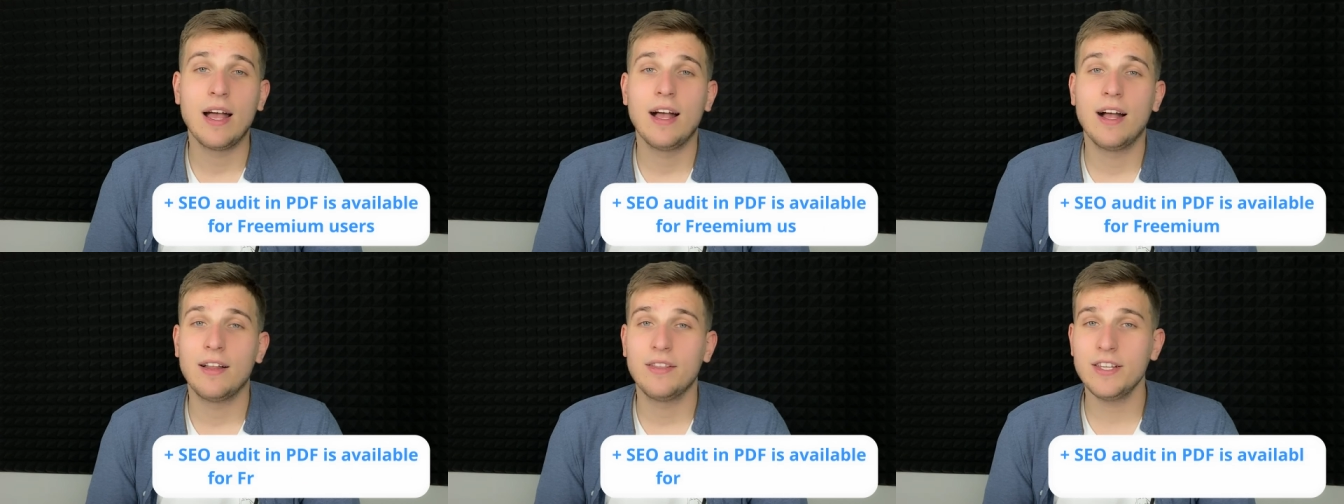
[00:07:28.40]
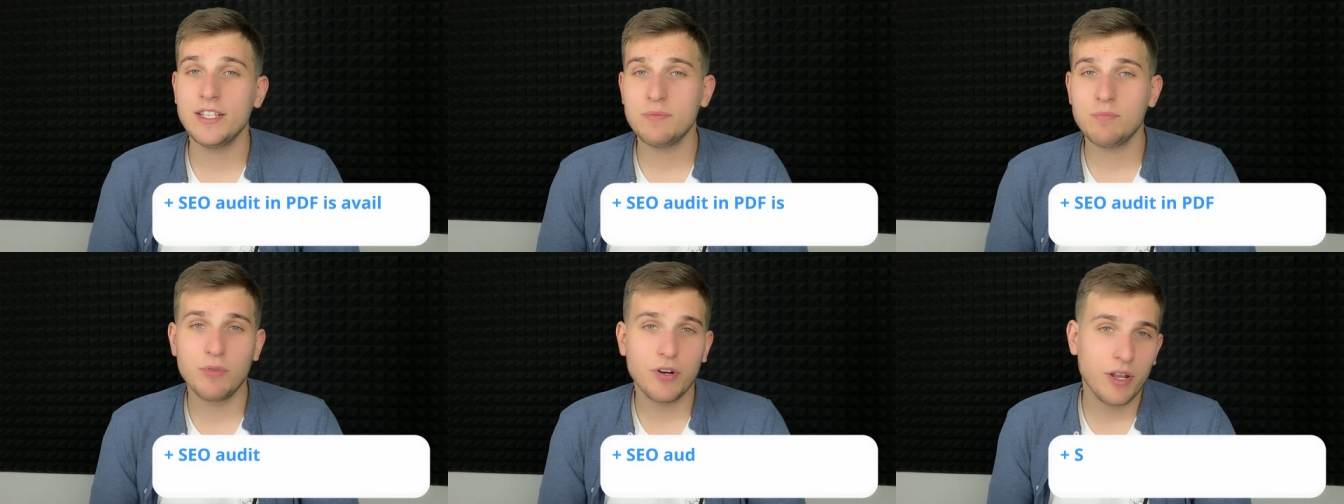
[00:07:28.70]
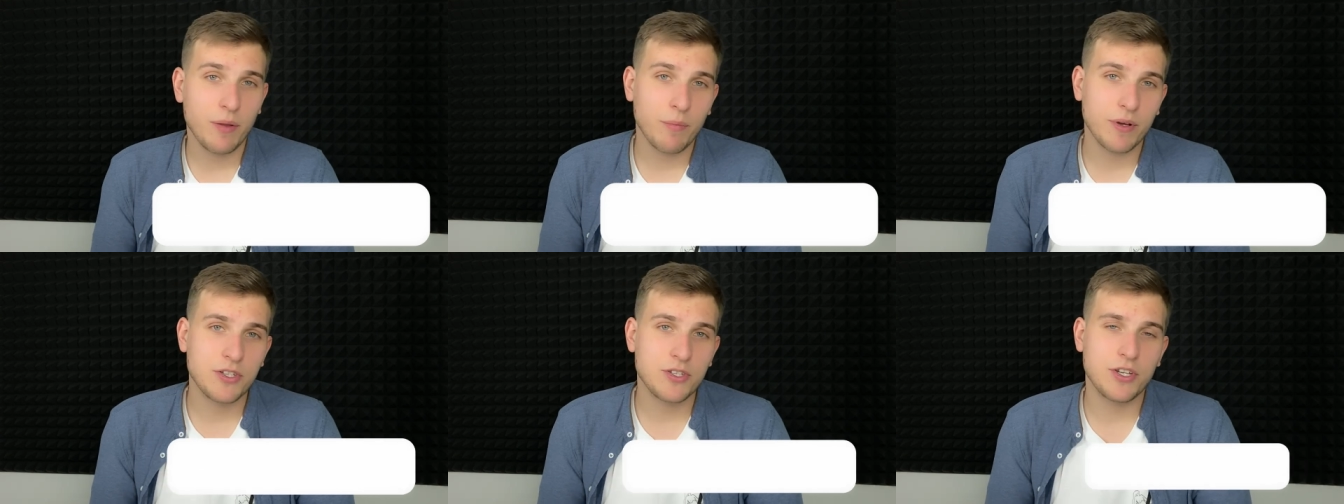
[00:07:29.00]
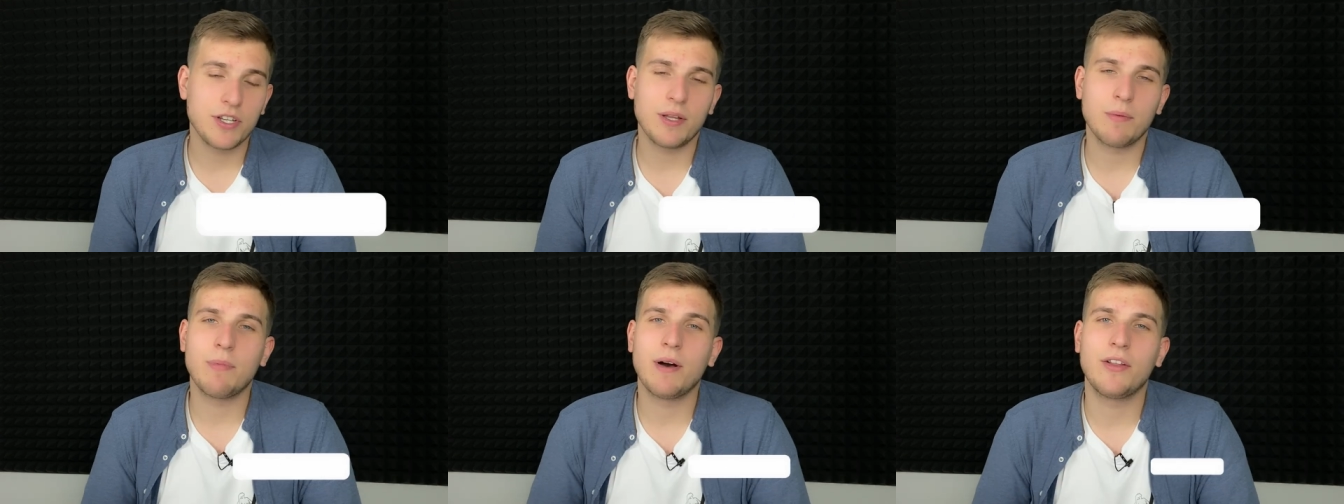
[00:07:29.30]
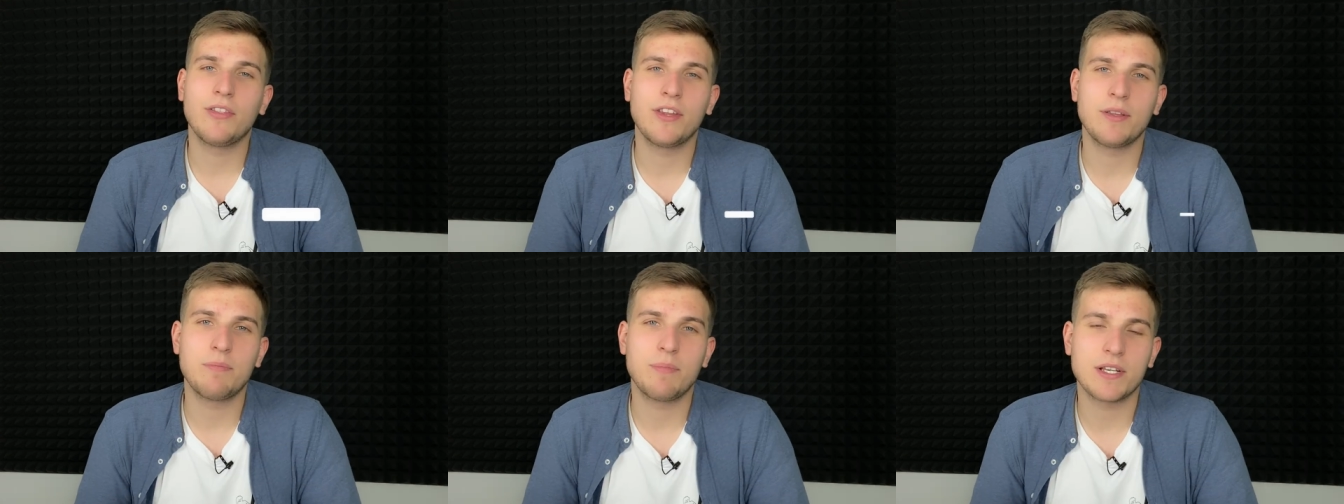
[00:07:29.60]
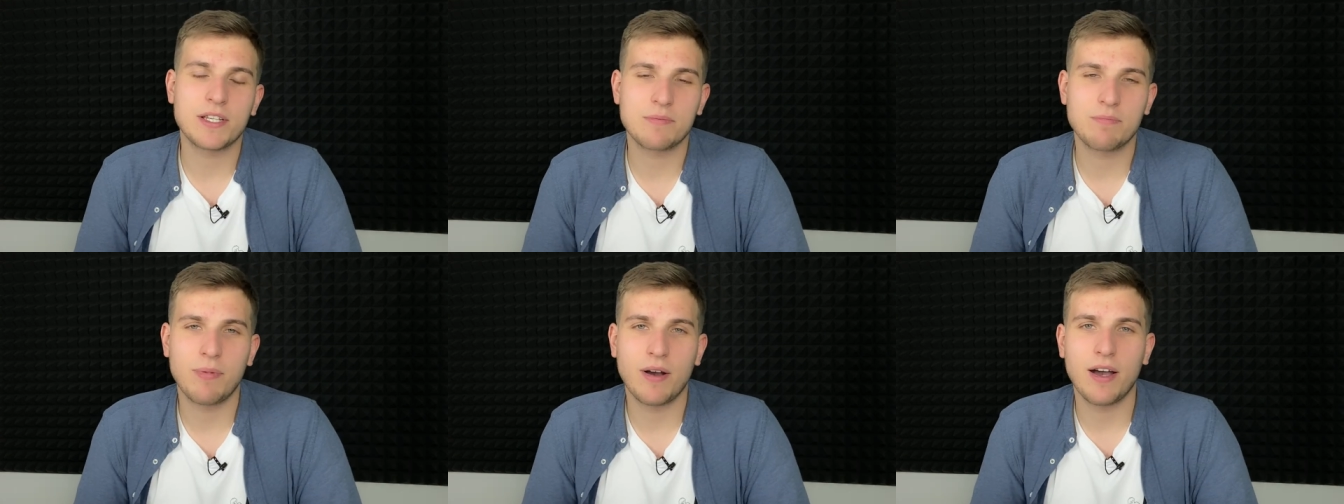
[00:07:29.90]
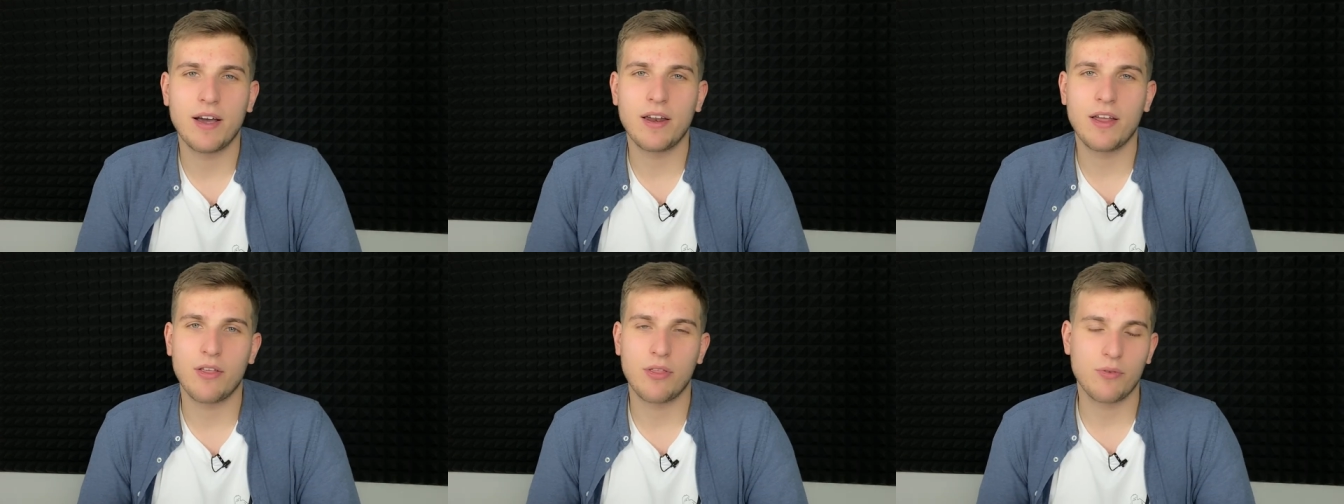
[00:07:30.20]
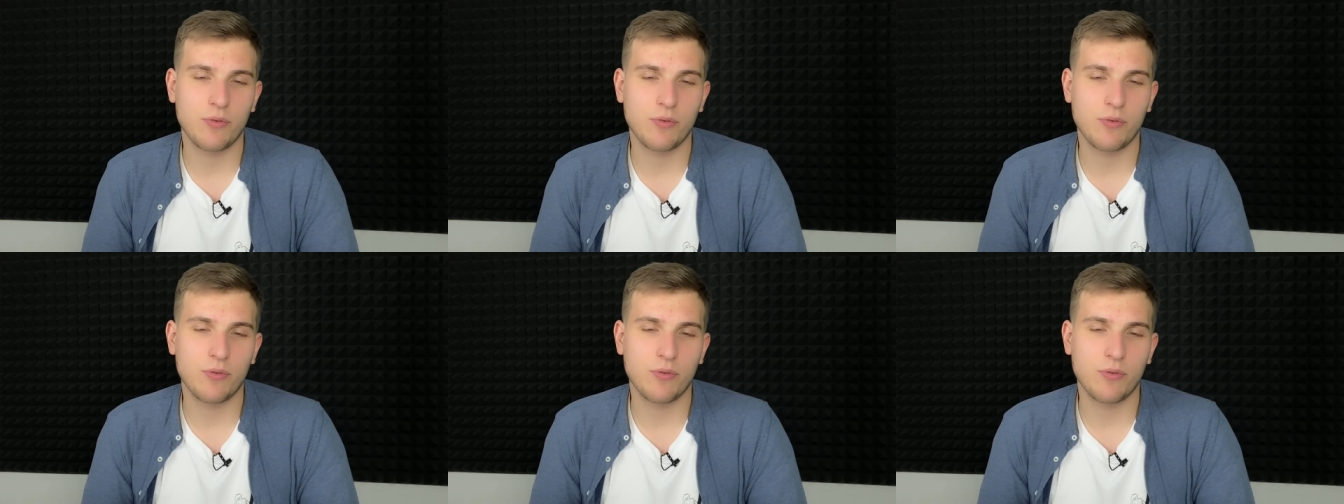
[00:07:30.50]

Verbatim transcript: That's pretty much it about Netpeak Spider